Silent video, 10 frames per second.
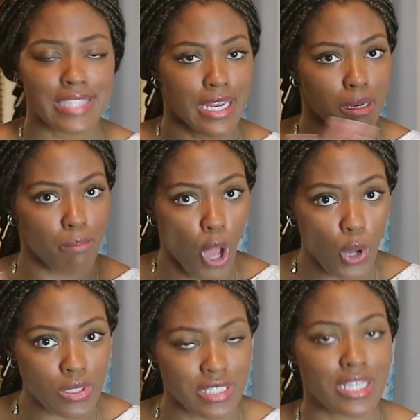They didn't
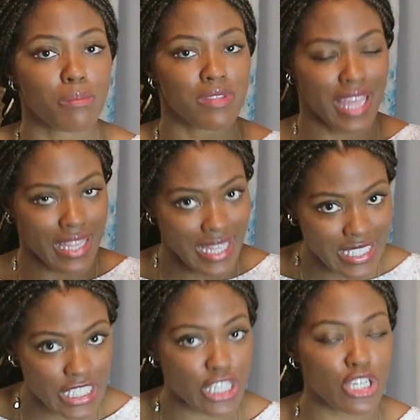post it, but they
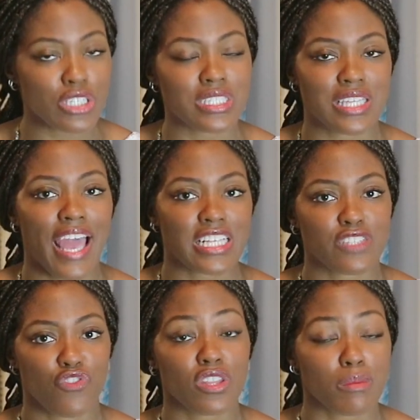listed their
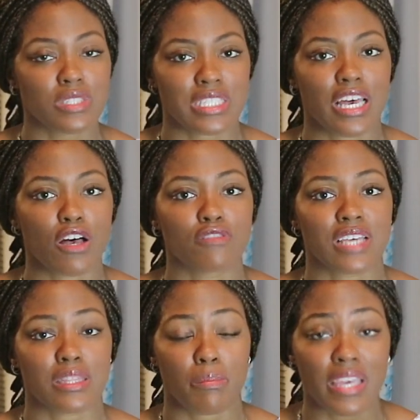stats for themselves
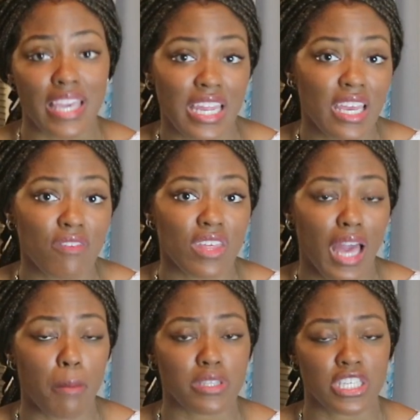at the beginning of the
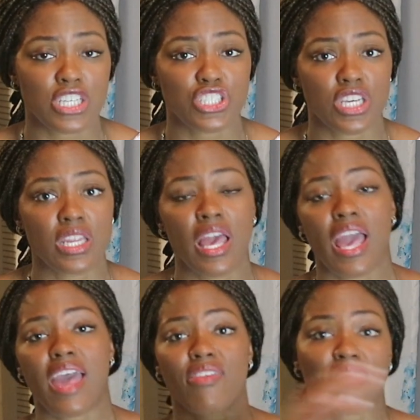competition,
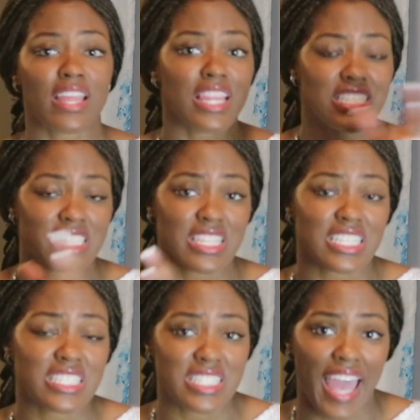and then they listed
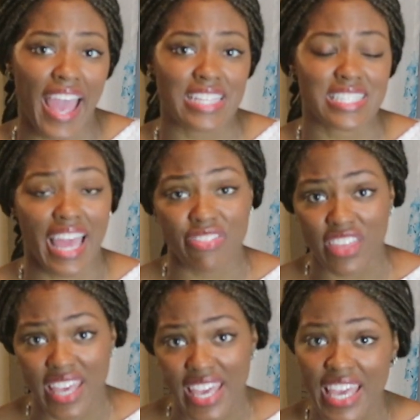the stats at
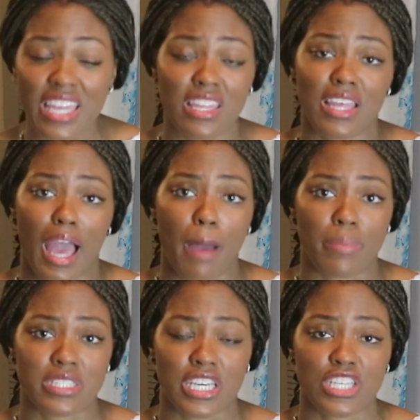the end of the
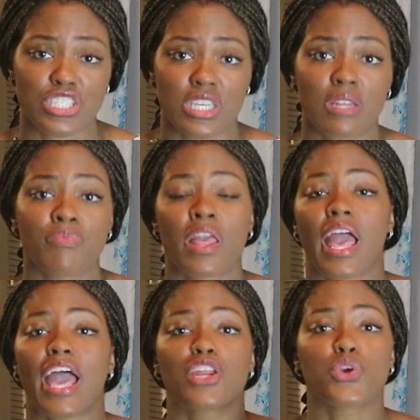competition,
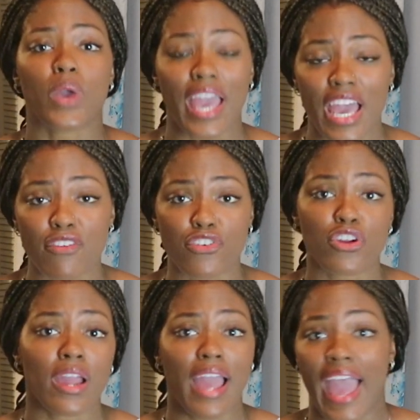and
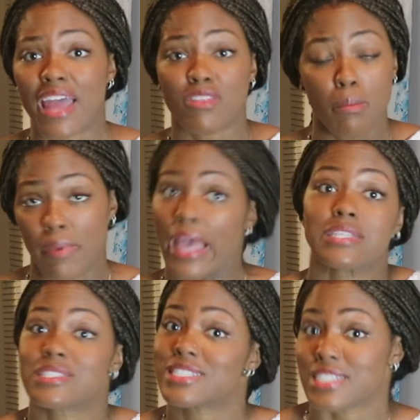whoever had the
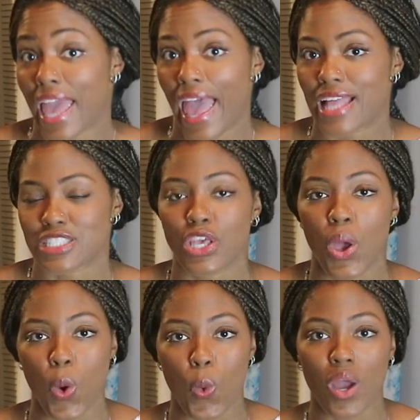best stats
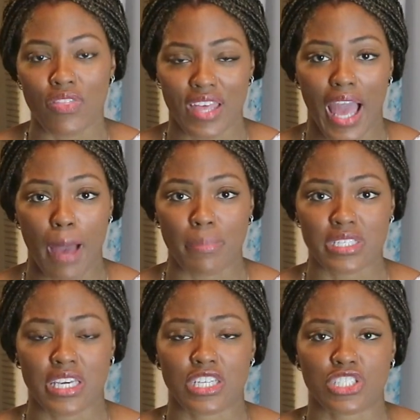won the
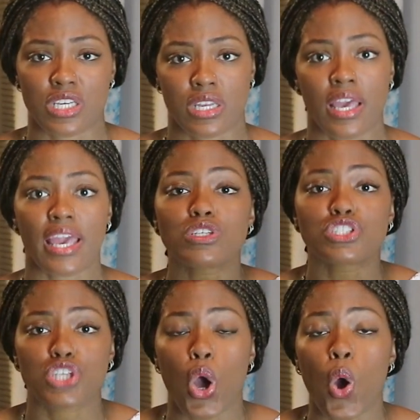competition. It was
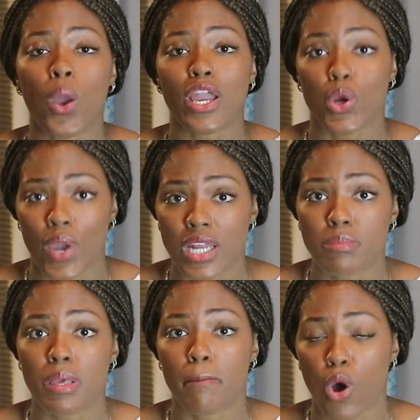so
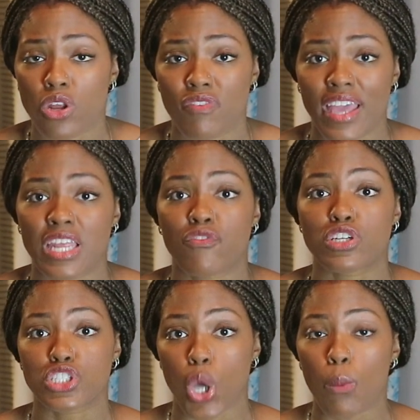incredibly motivating for
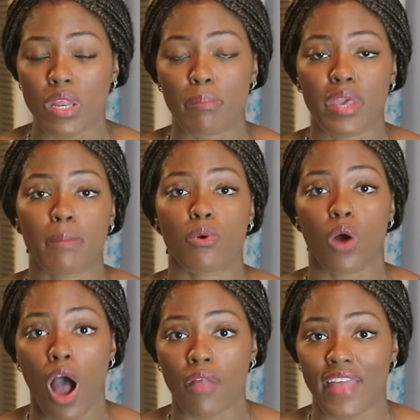so many people
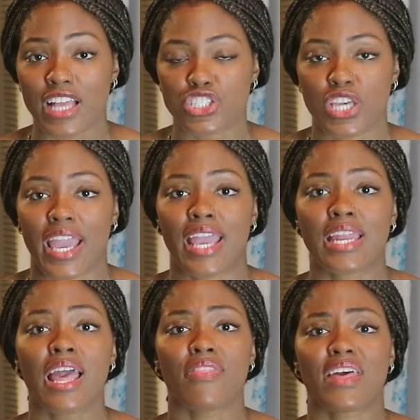on that
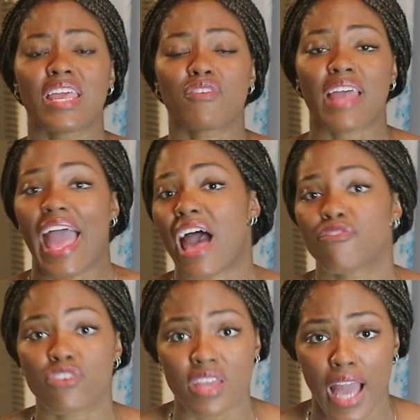chain that even
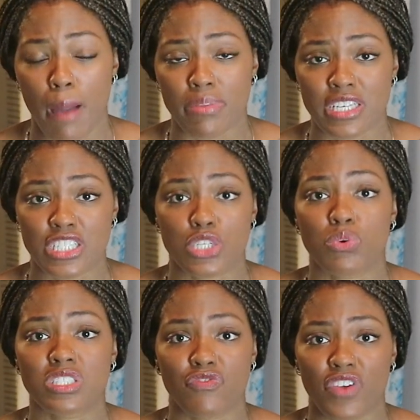after the competition
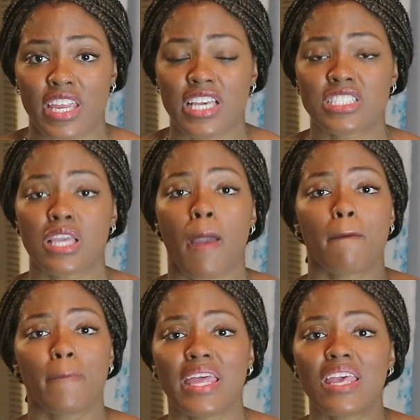was finished,
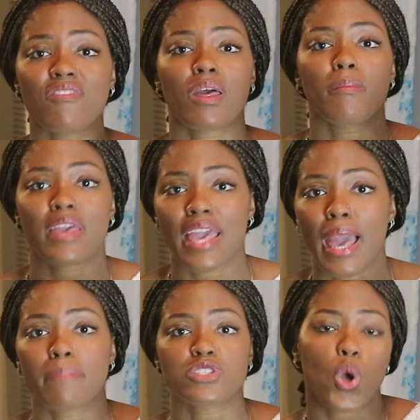many of them
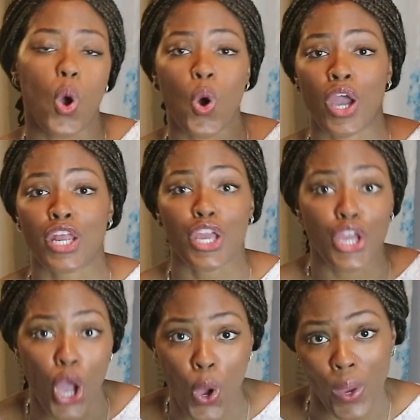kept on
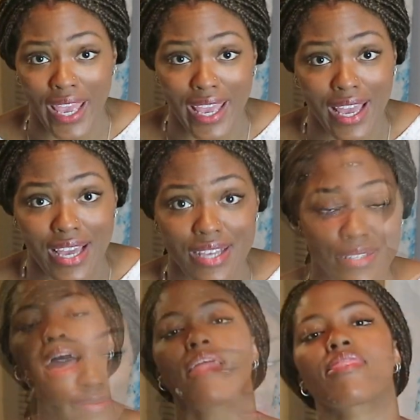going.
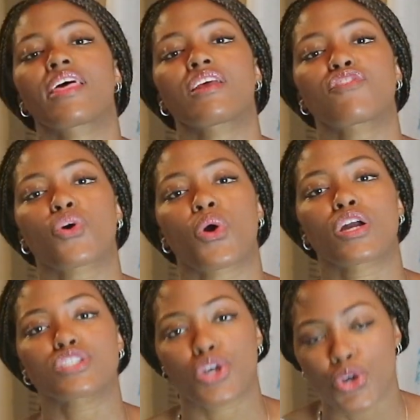And then, of
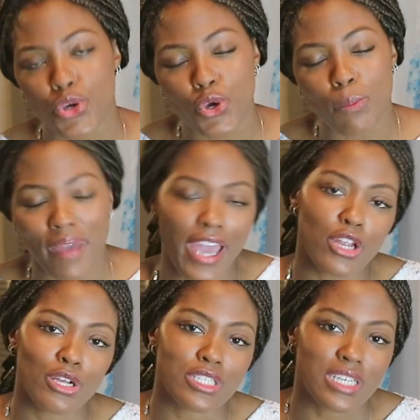course, who
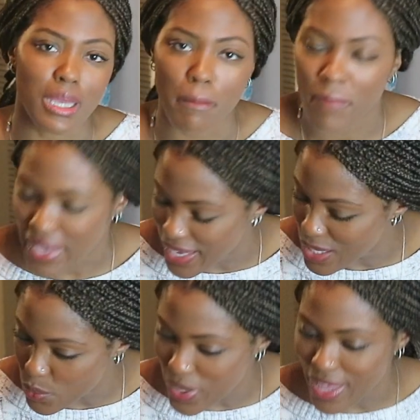better to
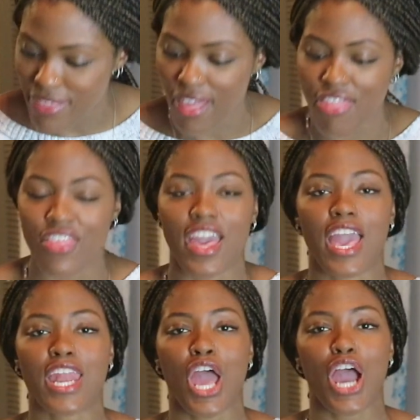compete with
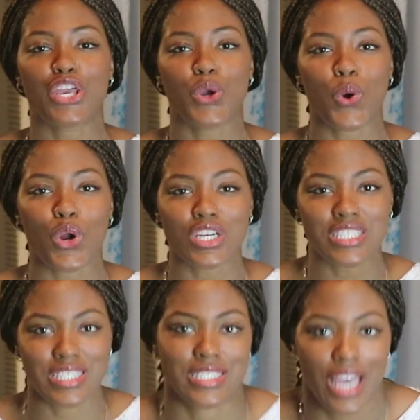than
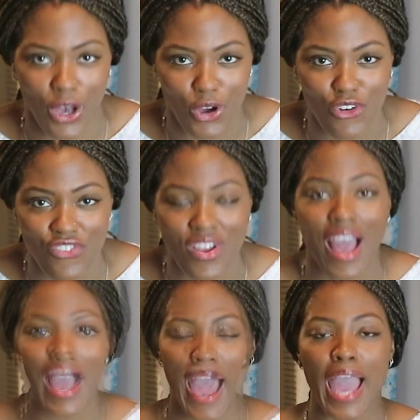yourself?
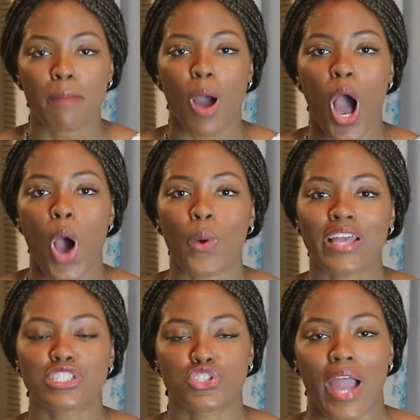I am
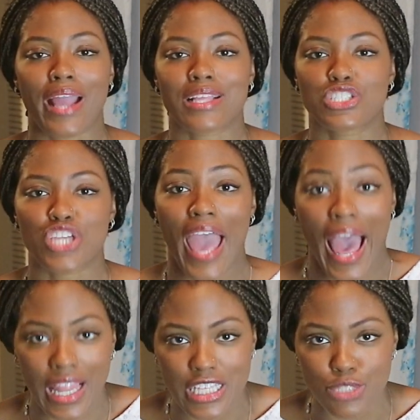always trying to
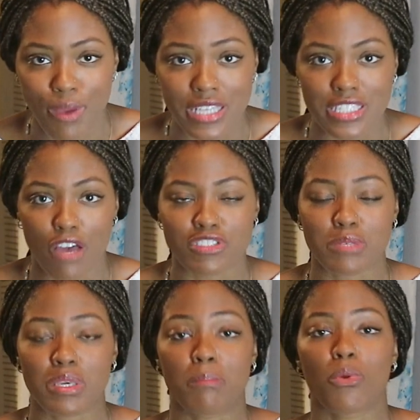challenge myself
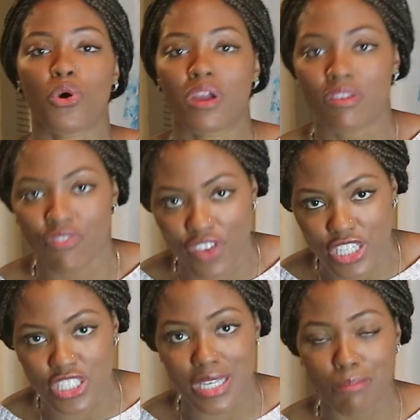to be more
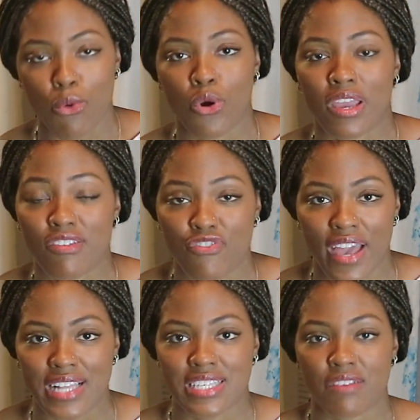efficient, more
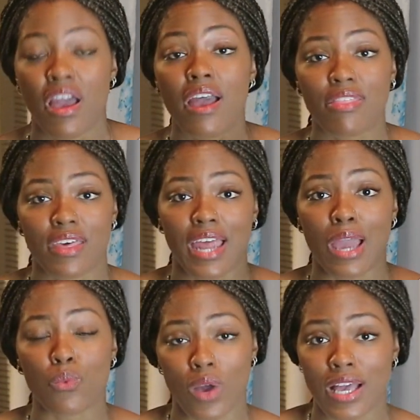effective than
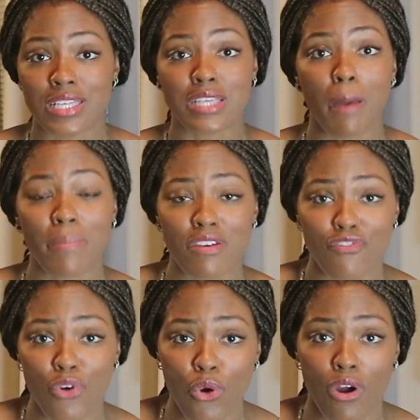I was
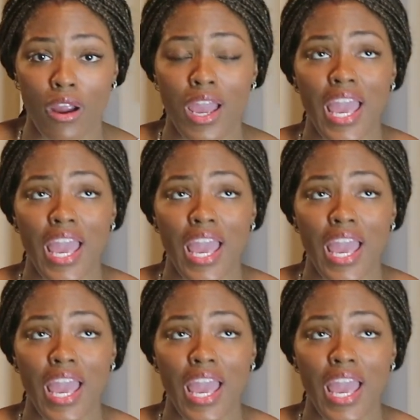before.